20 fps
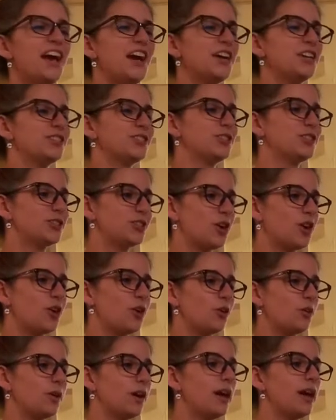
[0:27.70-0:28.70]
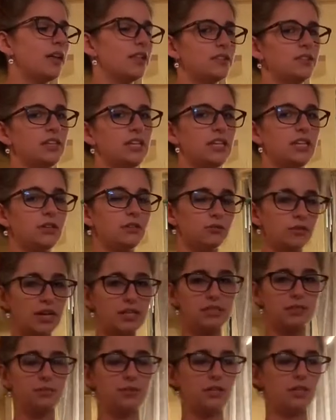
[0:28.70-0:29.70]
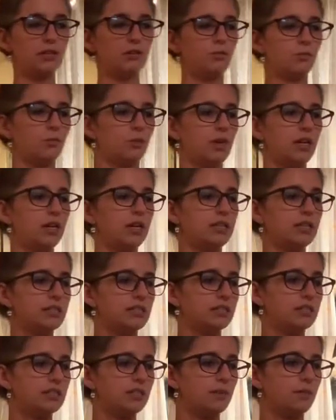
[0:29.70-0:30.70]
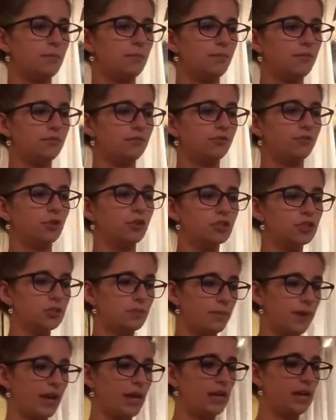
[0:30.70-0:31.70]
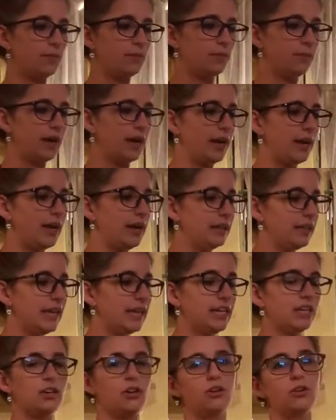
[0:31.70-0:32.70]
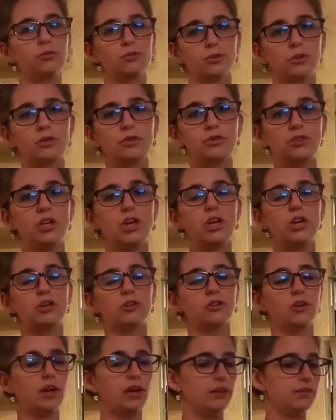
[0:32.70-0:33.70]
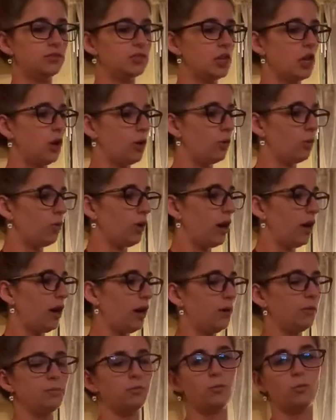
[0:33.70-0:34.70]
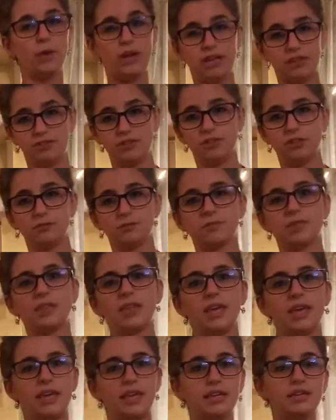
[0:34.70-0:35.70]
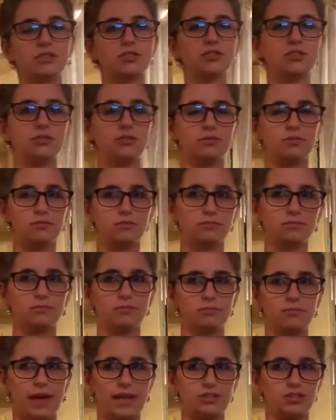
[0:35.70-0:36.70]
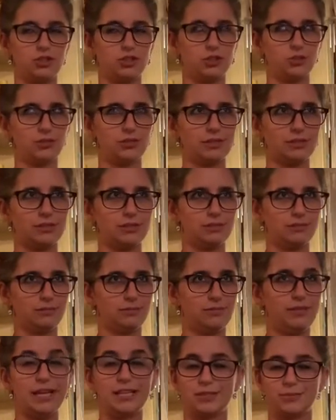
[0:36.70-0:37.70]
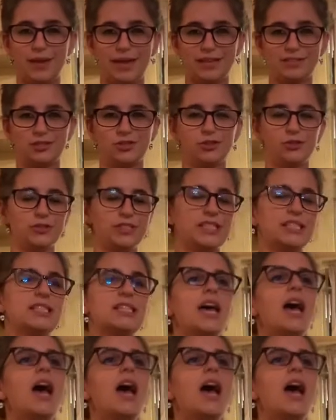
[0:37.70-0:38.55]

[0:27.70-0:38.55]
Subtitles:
So the recipe was first made by a lady called Ruth Graves Wakefield in Massachusetts. Yes, Massachusetts.